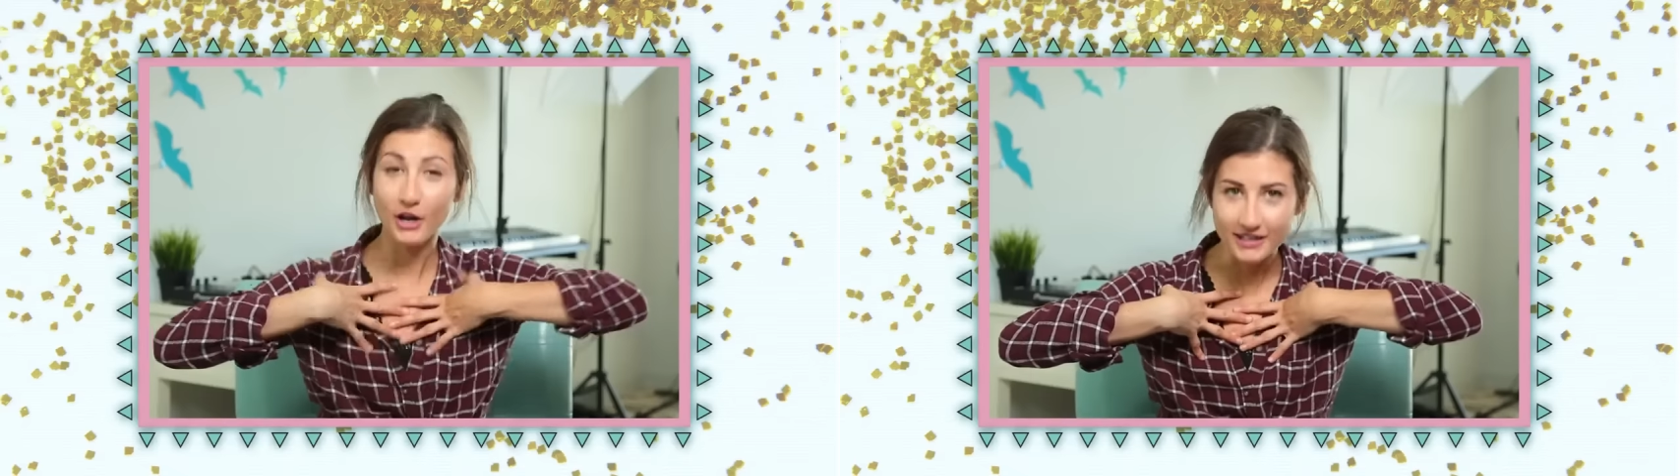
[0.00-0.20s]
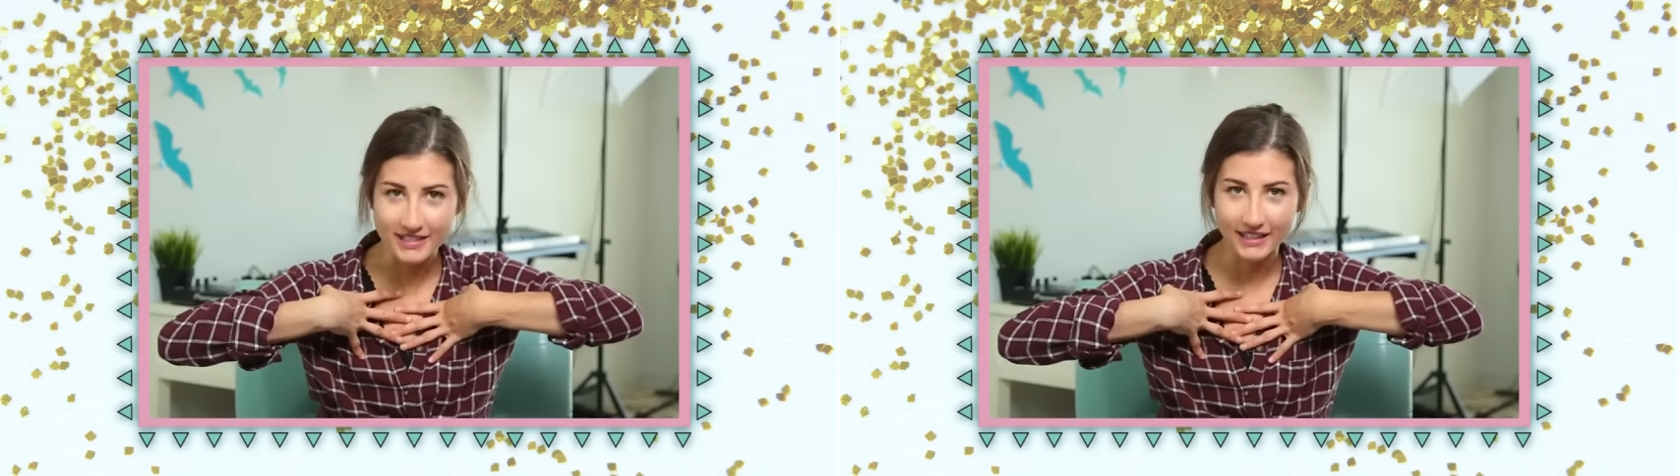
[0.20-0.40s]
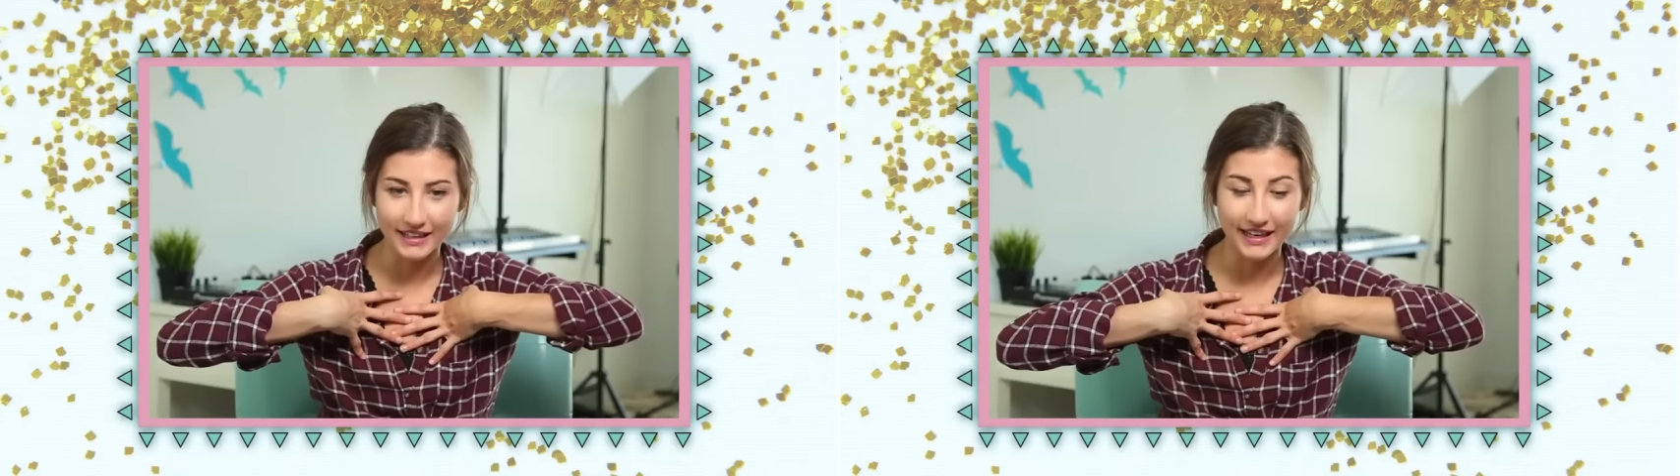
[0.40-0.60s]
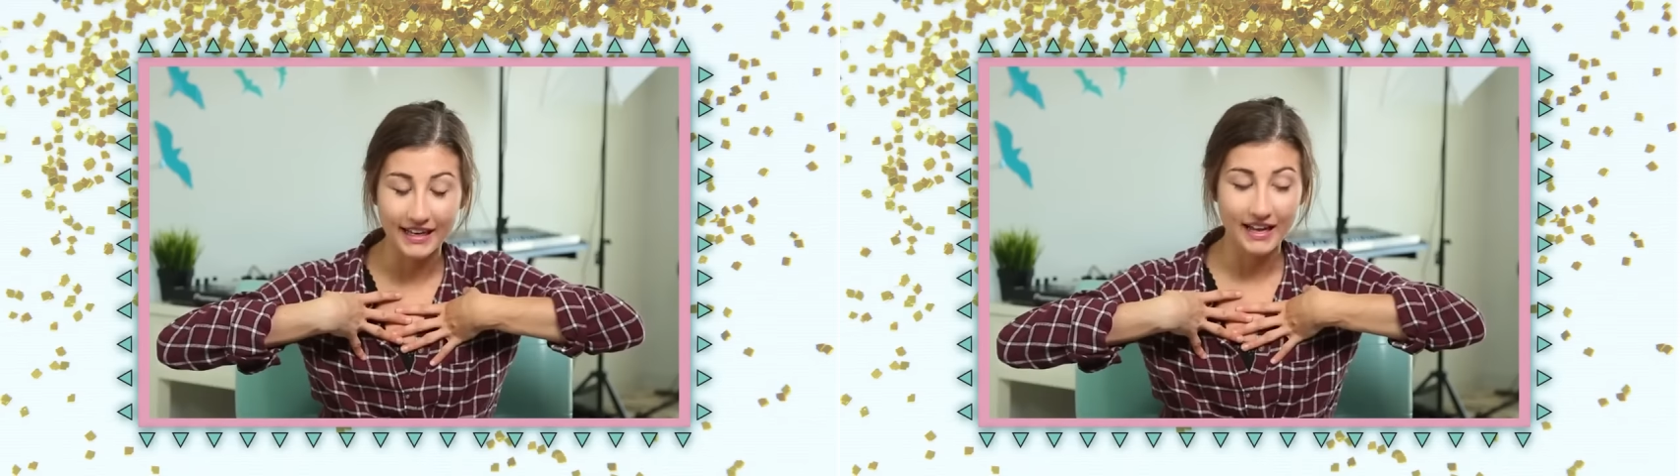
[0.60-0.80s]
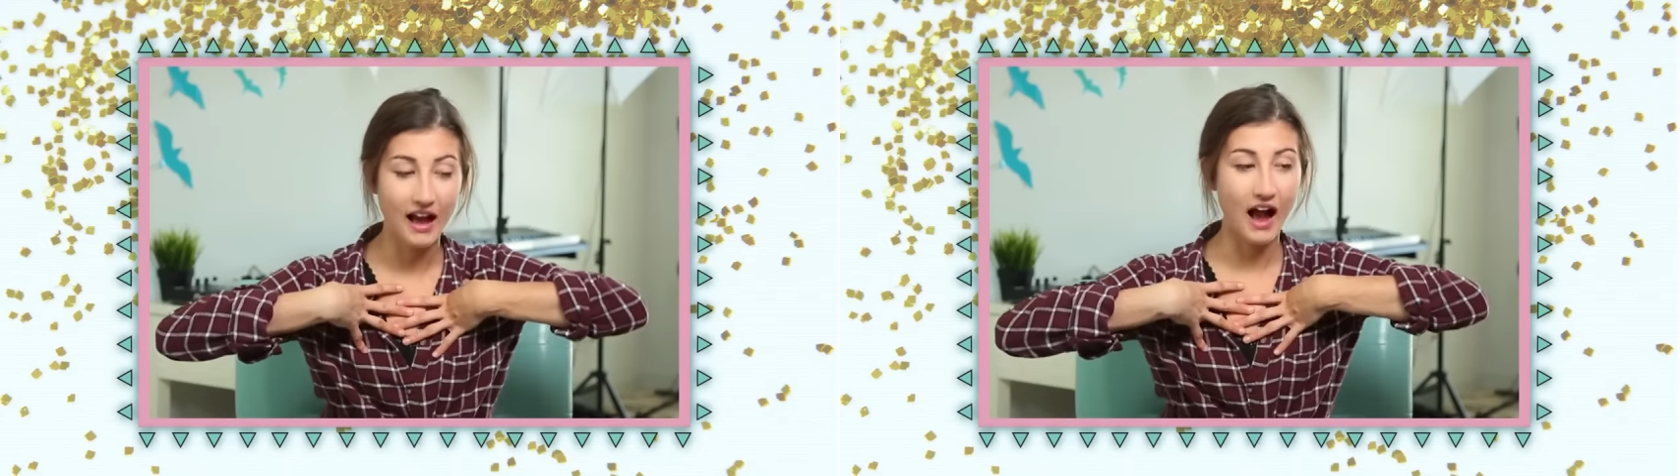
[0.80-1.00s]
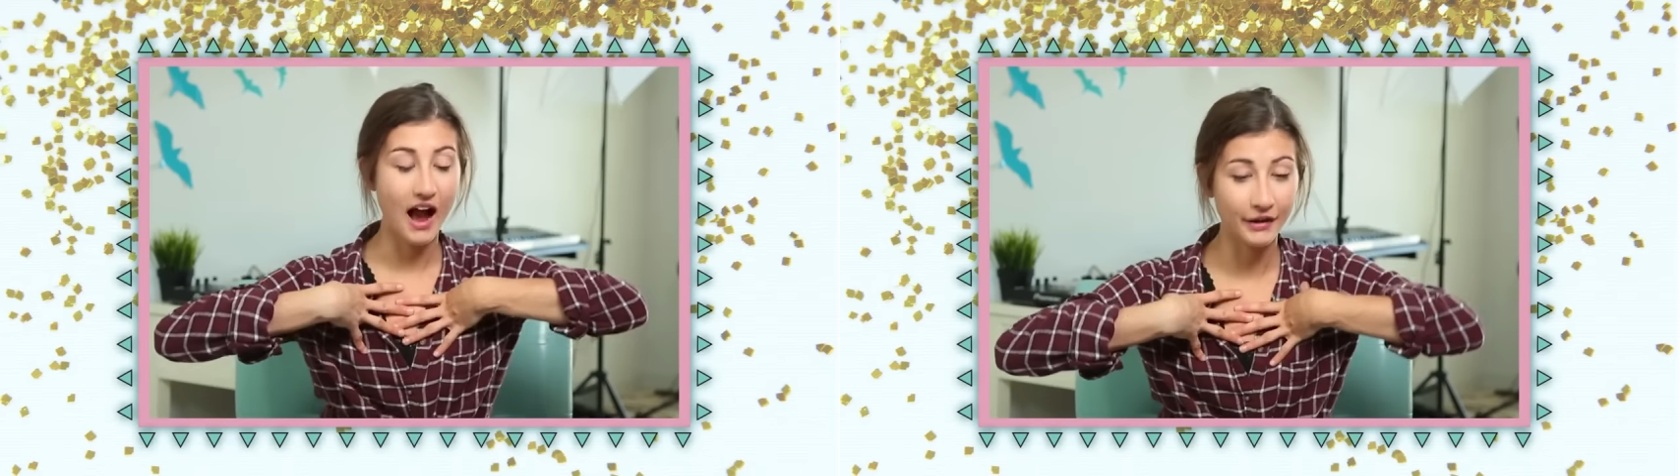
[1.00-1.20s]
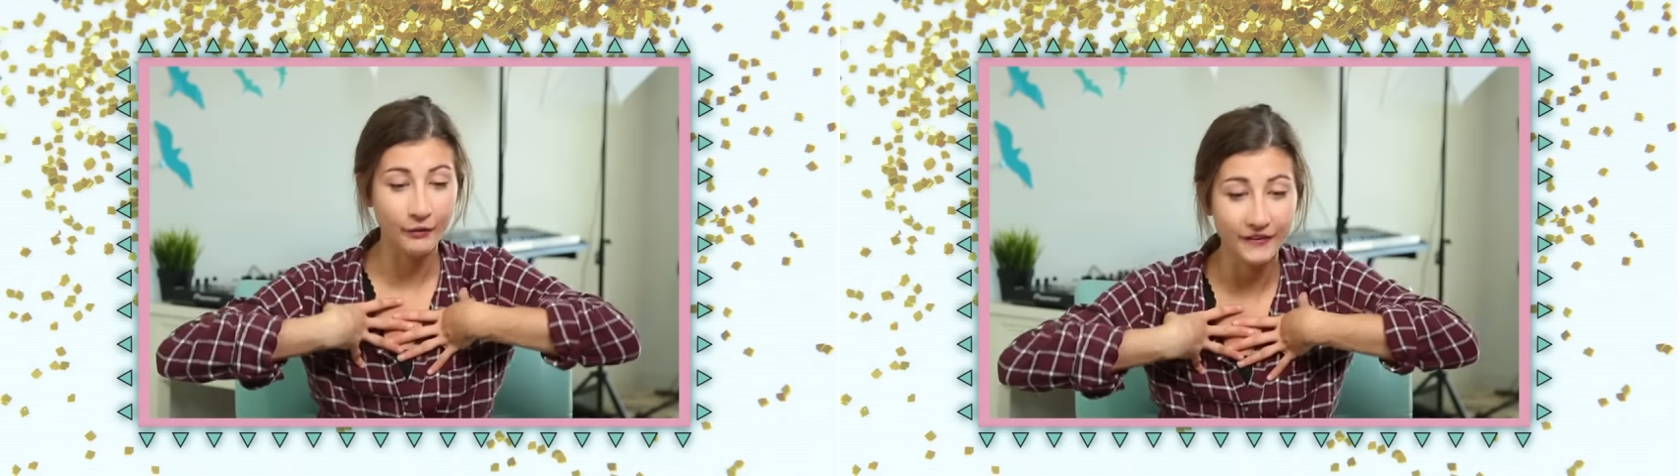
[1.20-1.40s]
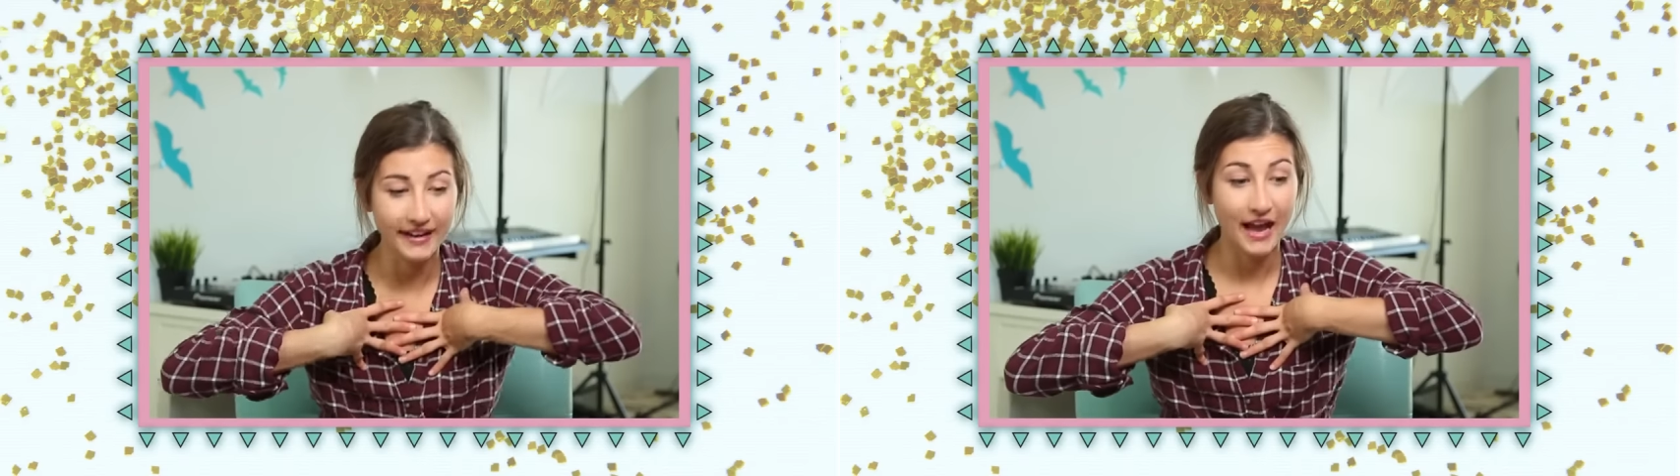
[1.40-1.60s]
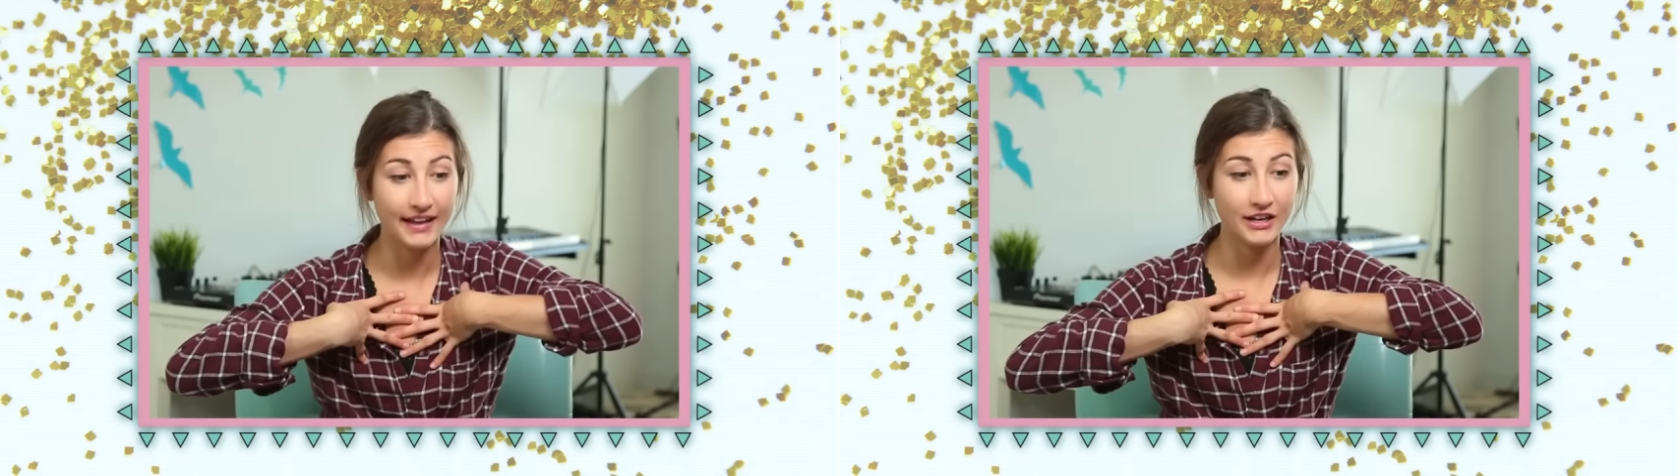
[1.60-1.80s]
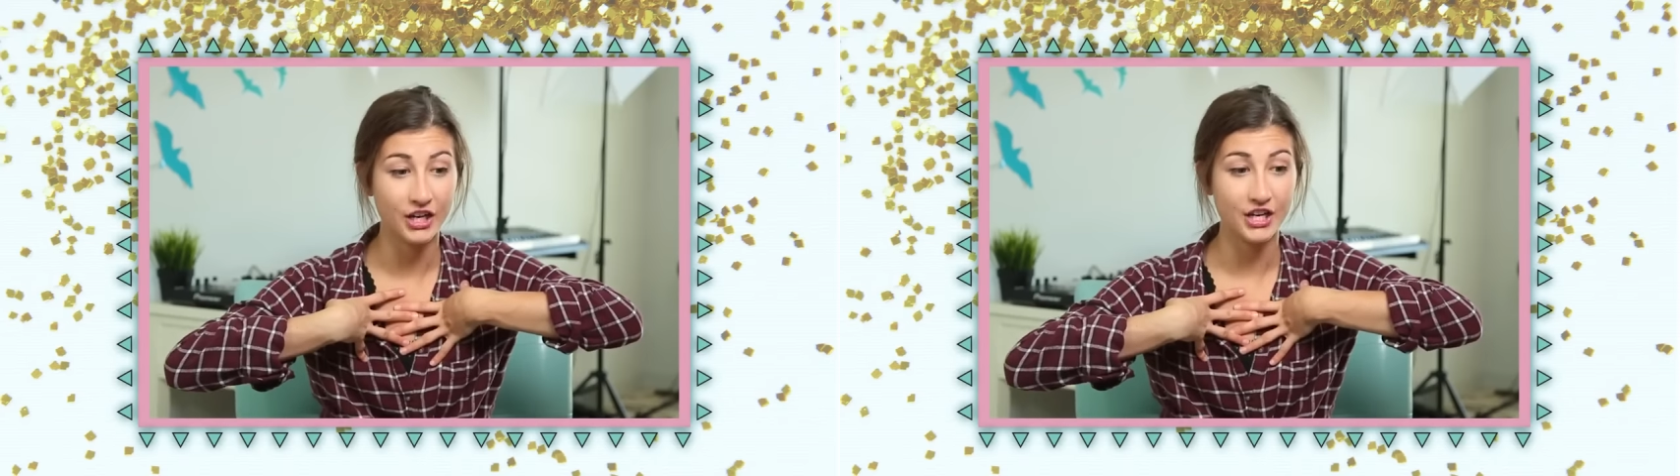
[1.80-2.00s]
Personally, I don't think I
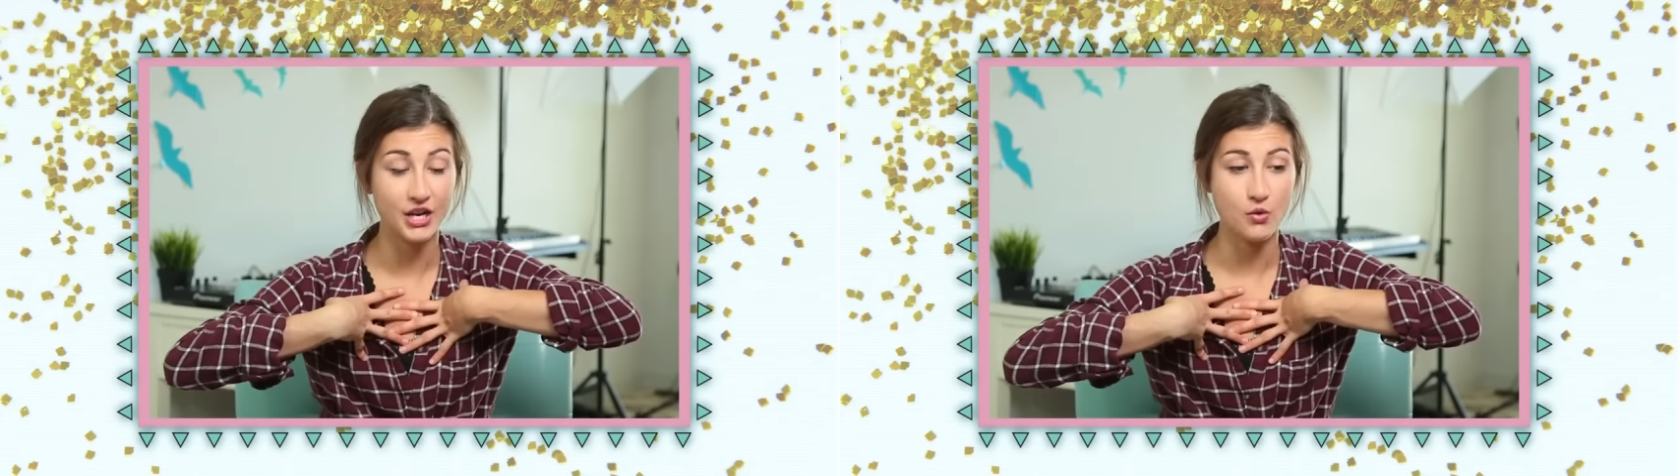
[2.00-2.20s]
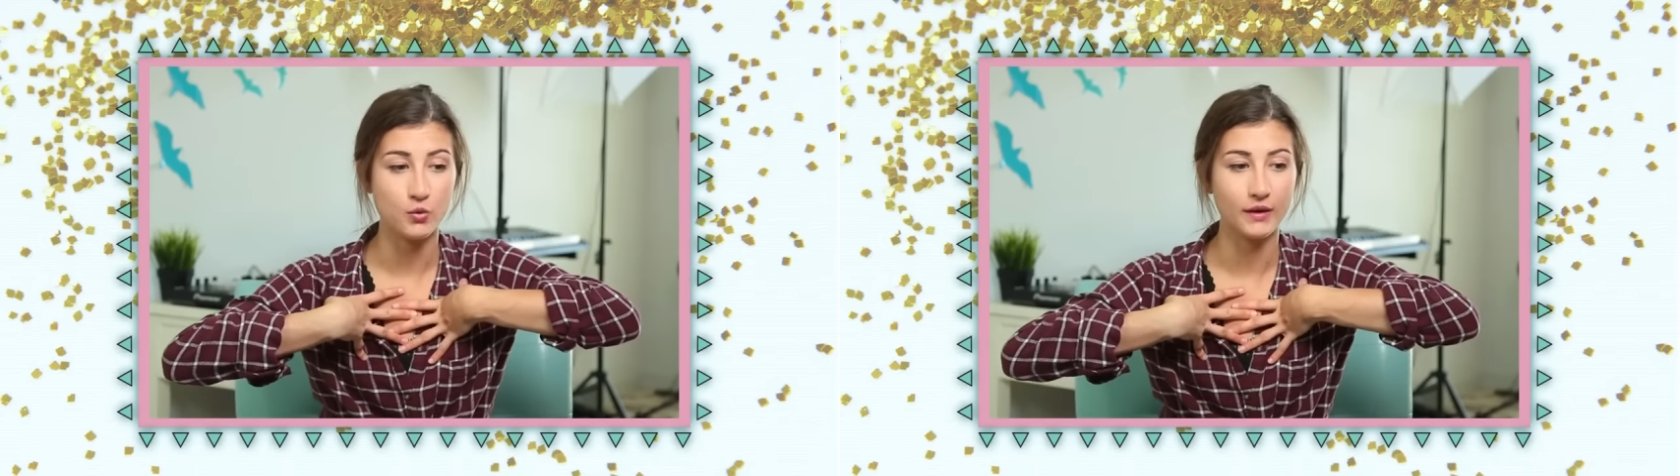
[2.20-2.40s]
could